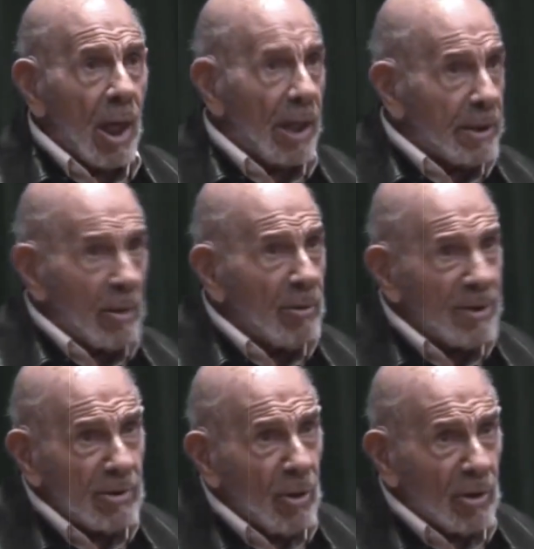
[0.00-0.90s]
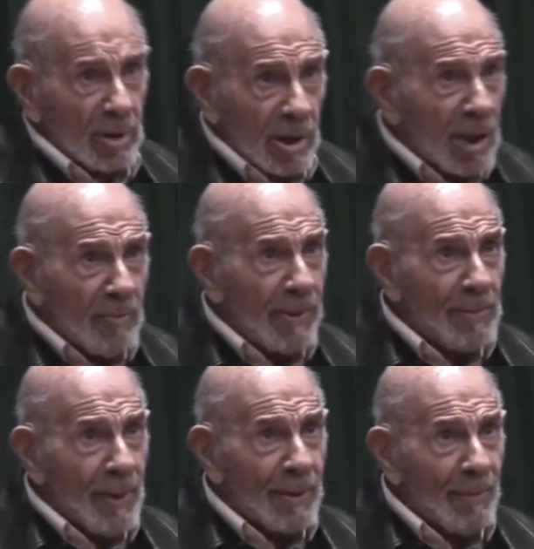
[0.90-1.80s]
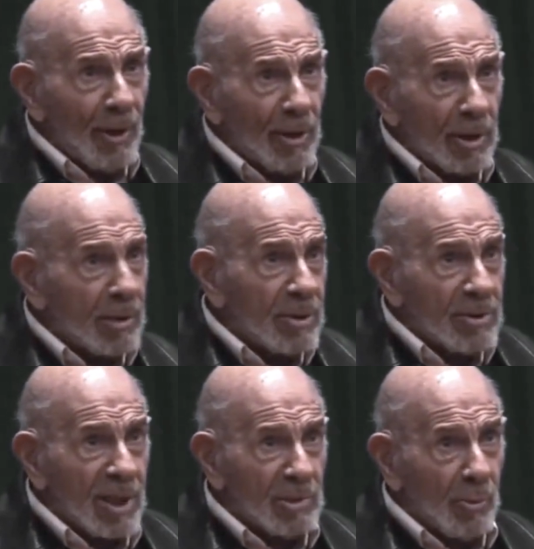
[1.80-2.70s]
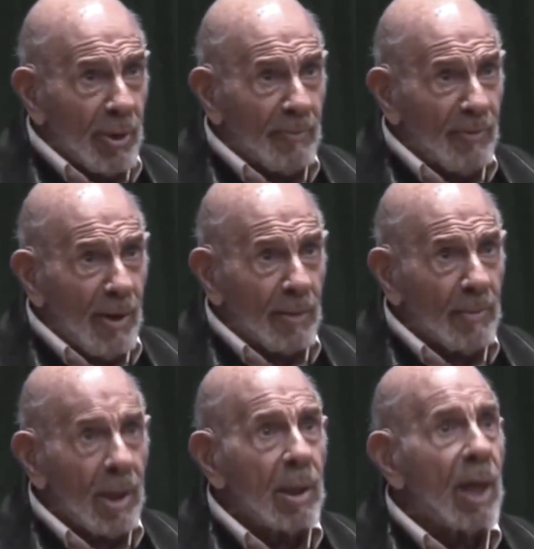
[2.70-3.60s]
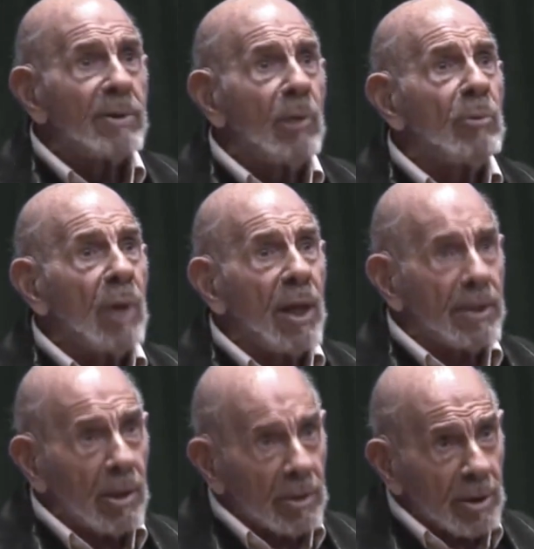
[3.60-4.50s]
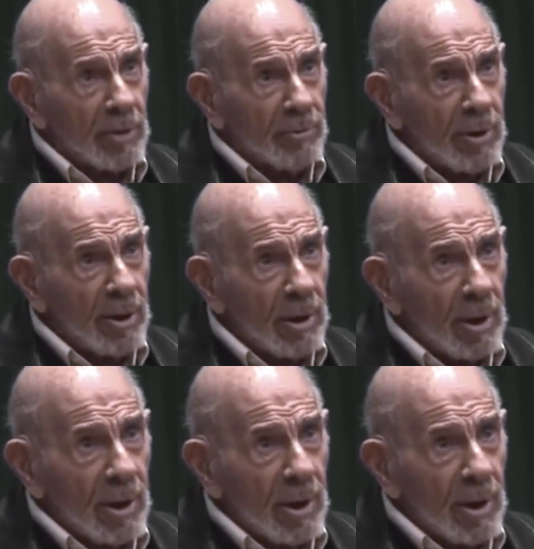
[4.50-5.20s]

I can only talk a little bit about America because that's where I'm from. I don't like our country.